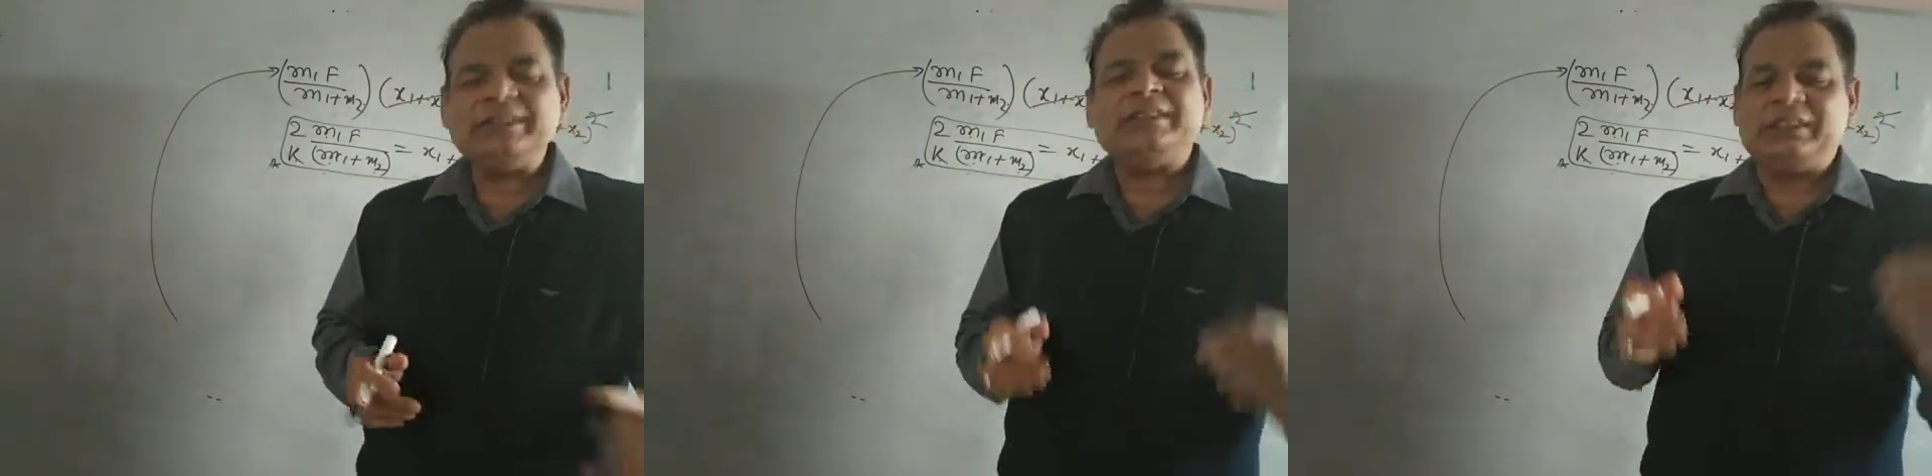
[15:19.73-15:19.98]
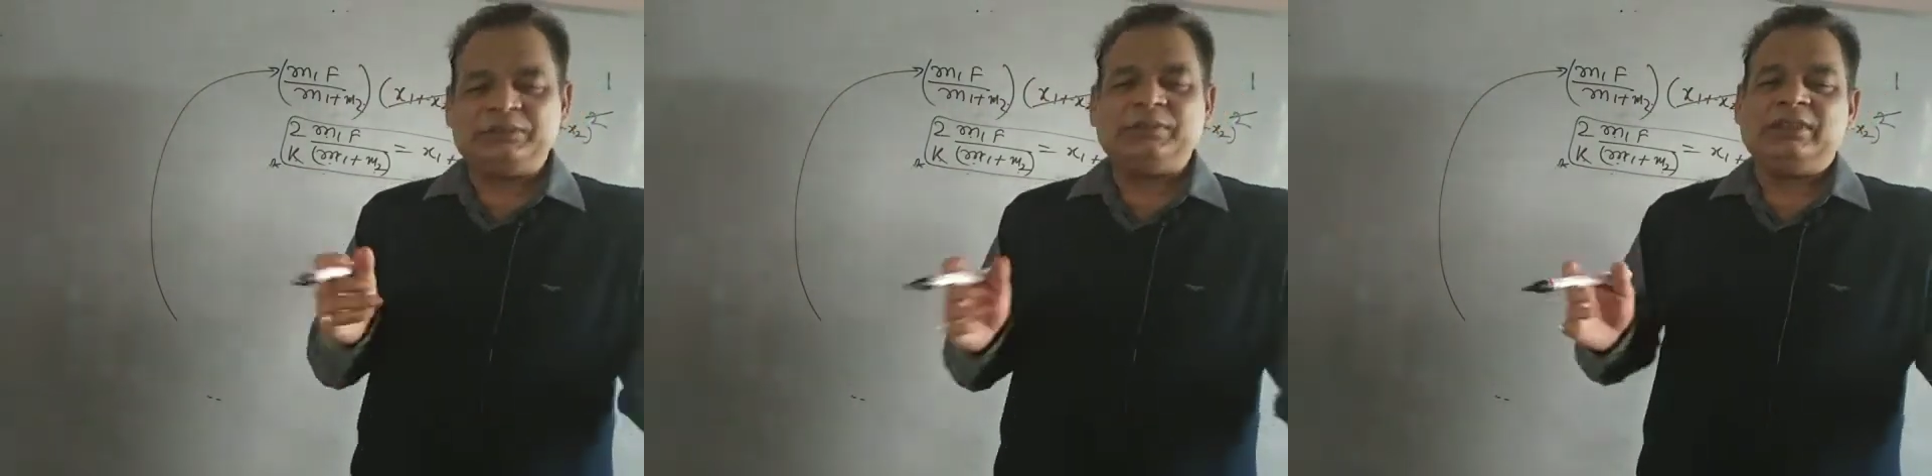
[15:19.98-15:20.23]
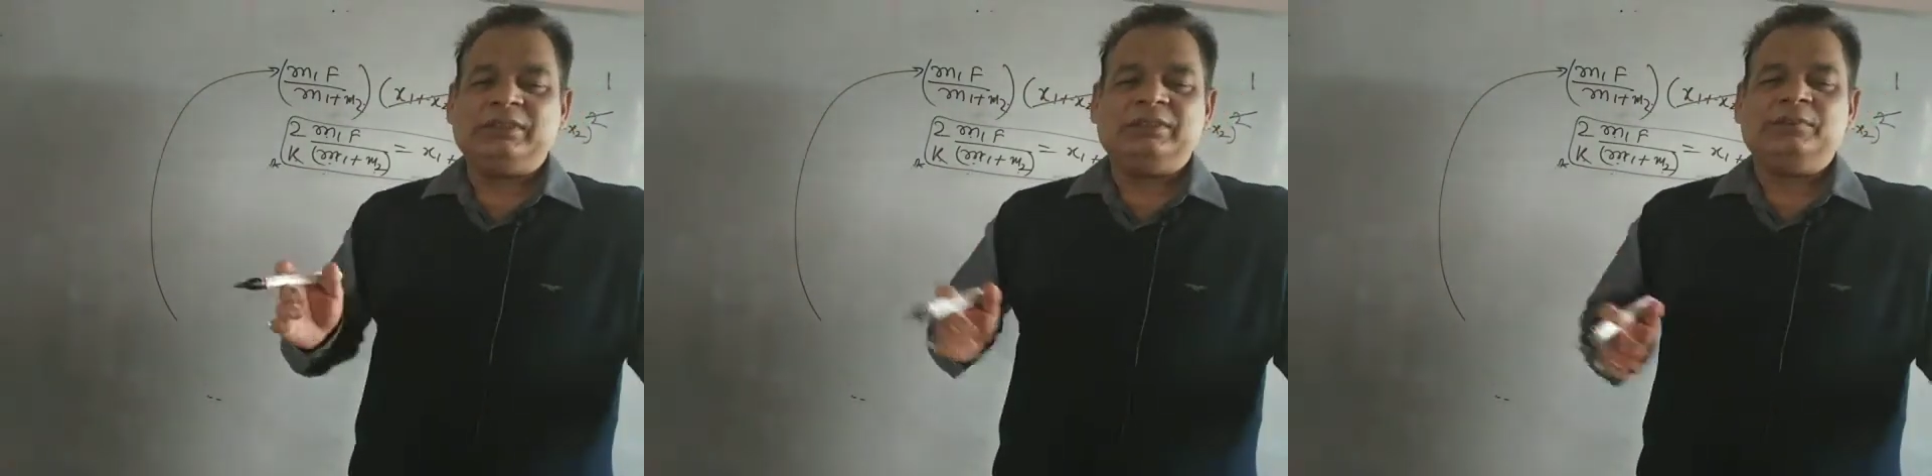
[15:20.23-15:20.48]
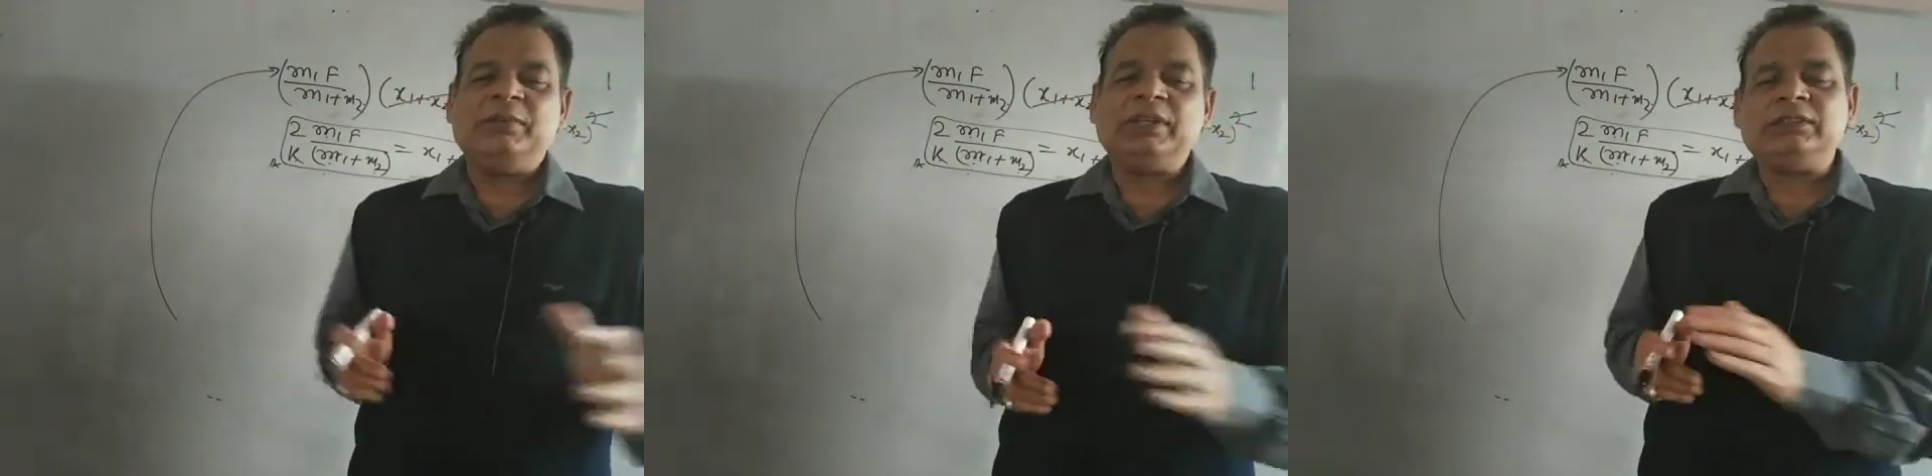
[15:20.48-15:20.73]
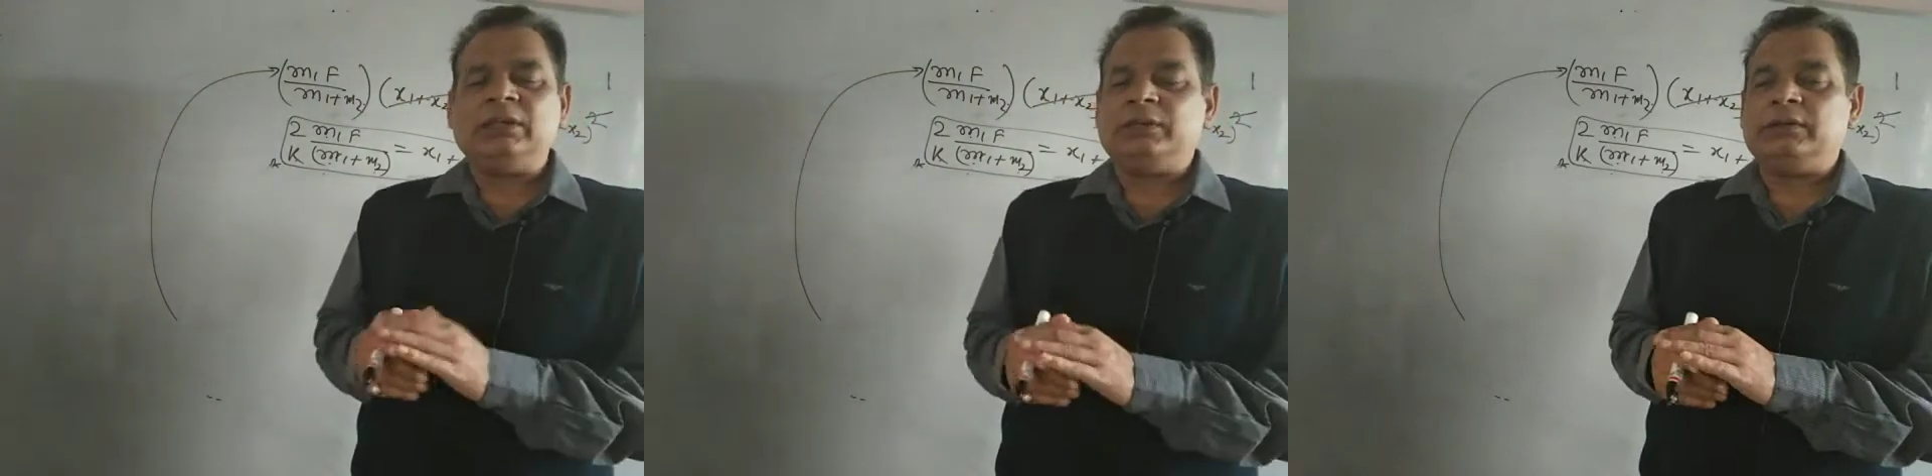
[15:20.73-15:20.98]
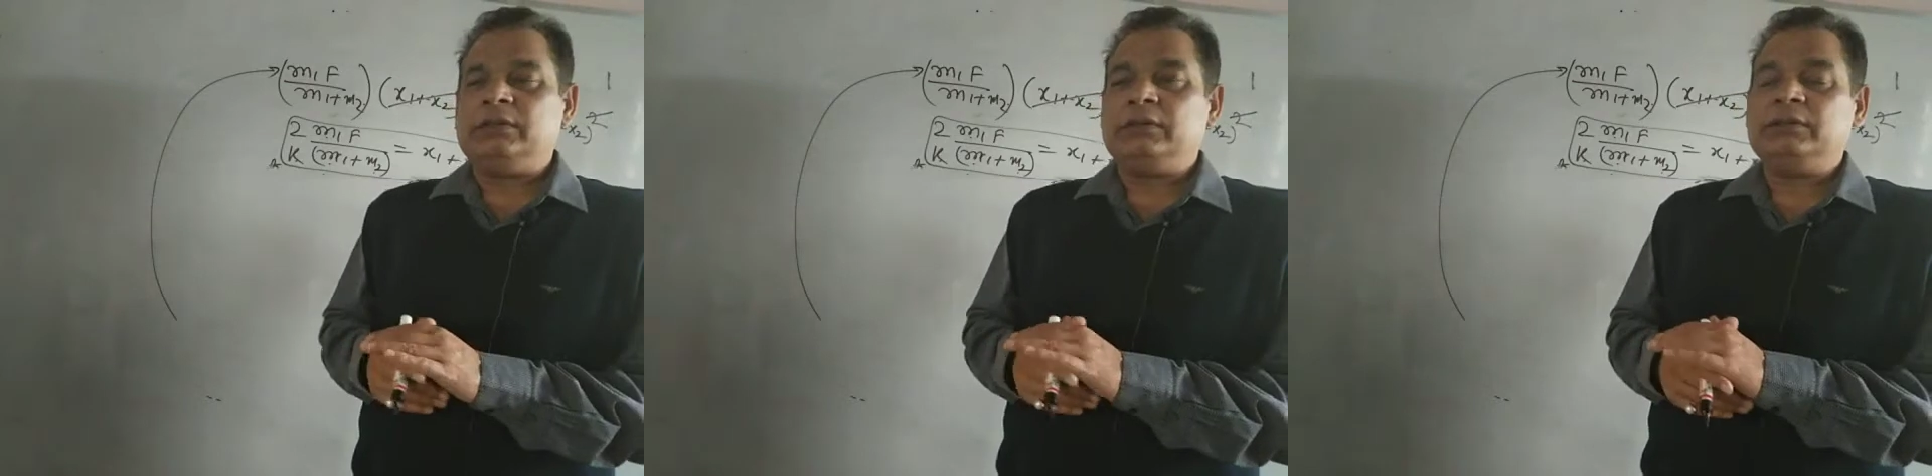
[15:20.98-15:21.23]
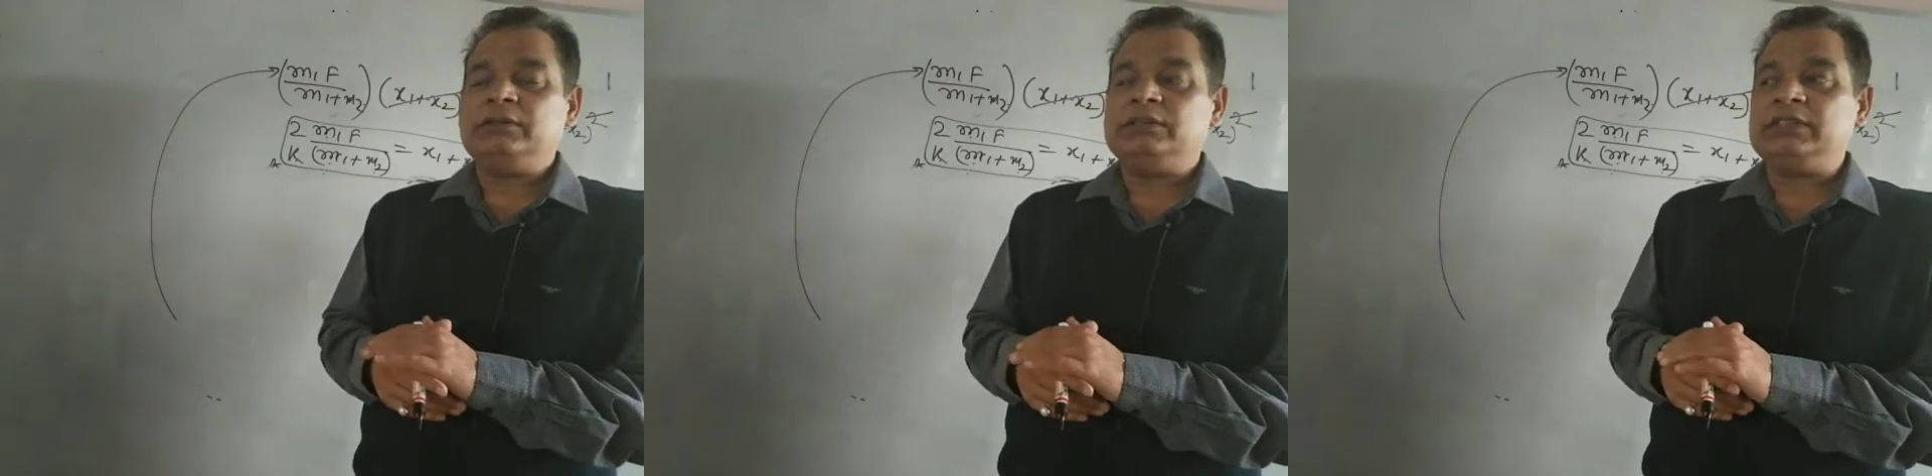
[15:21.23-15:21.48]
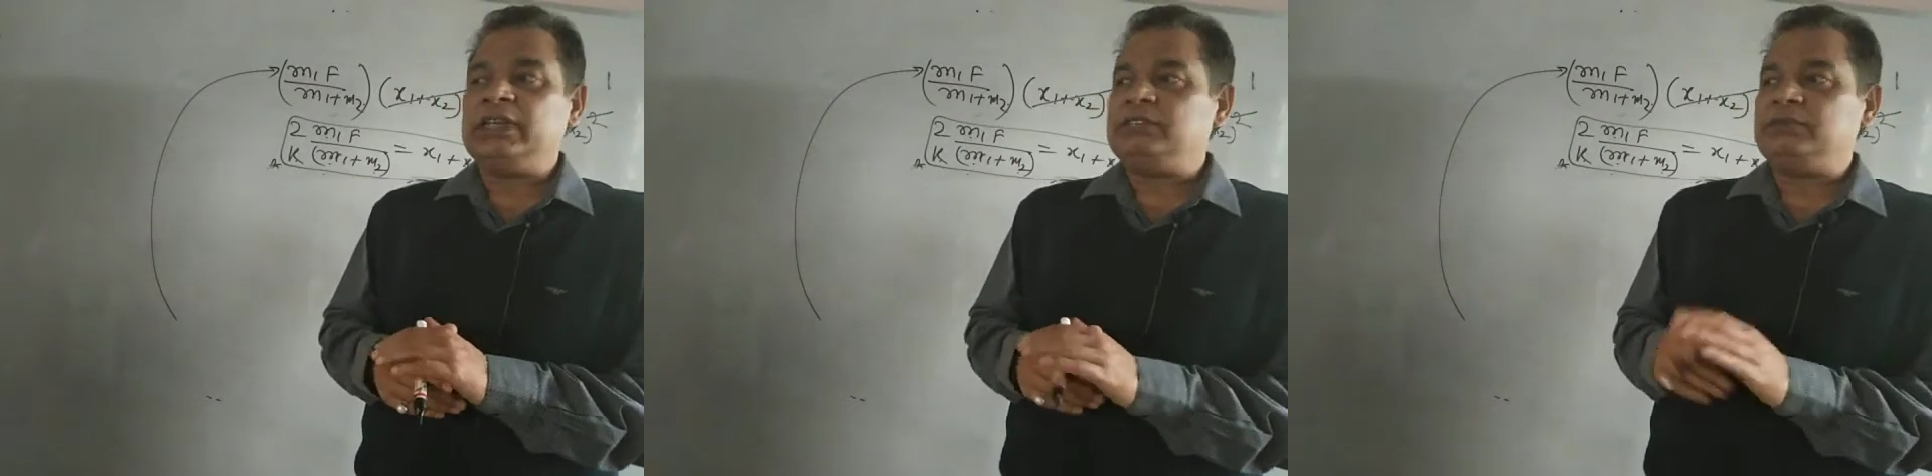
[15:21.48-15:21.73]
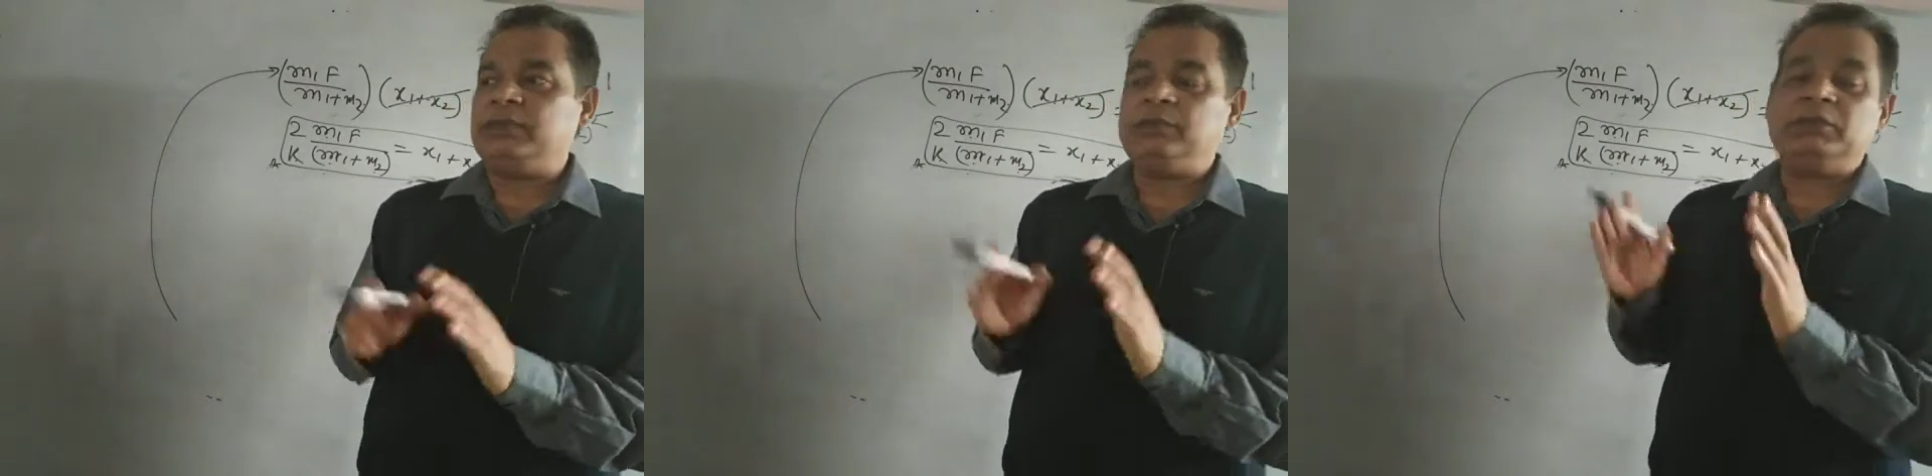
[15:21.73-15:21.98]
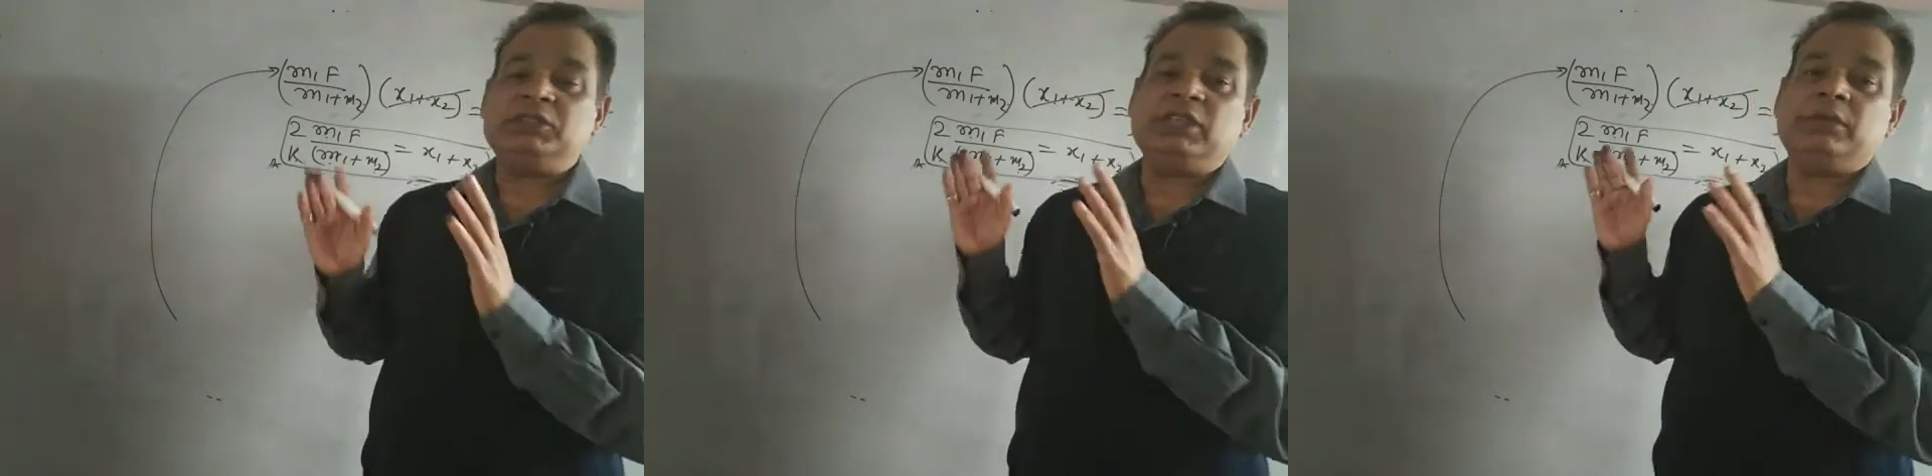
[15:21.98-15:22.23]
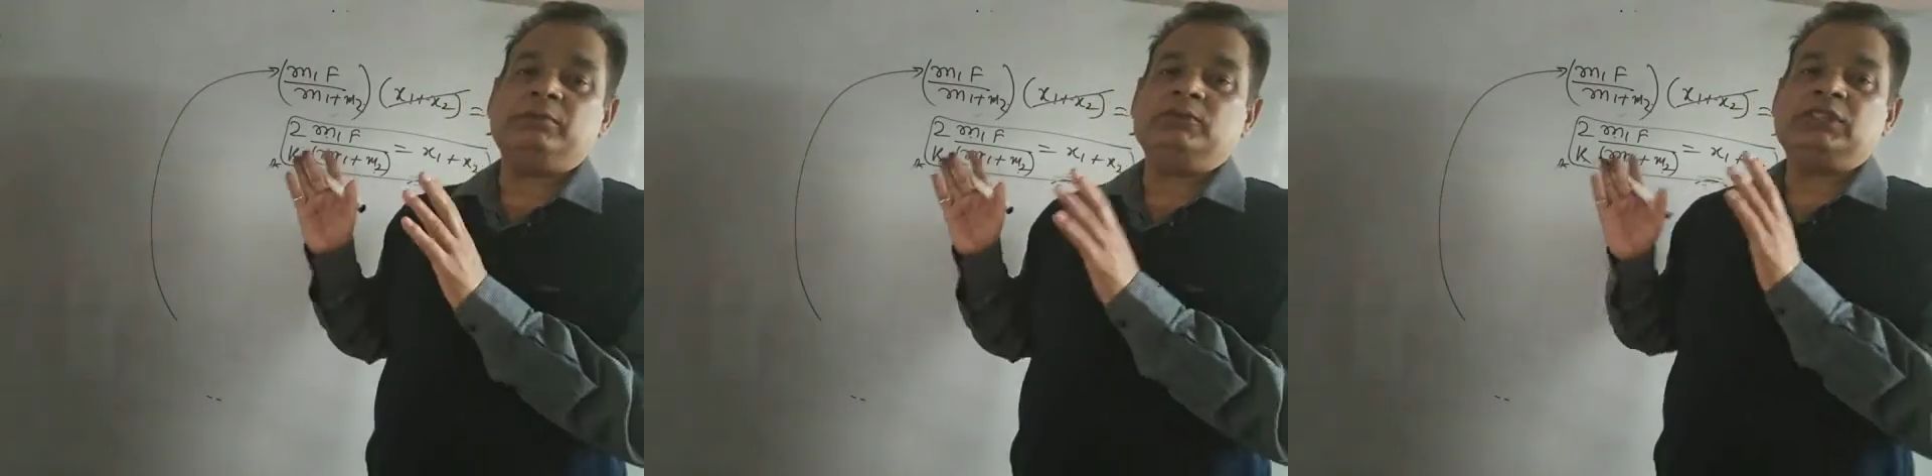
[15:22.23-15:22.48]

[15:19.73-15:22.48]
that's why, but the sense will be same,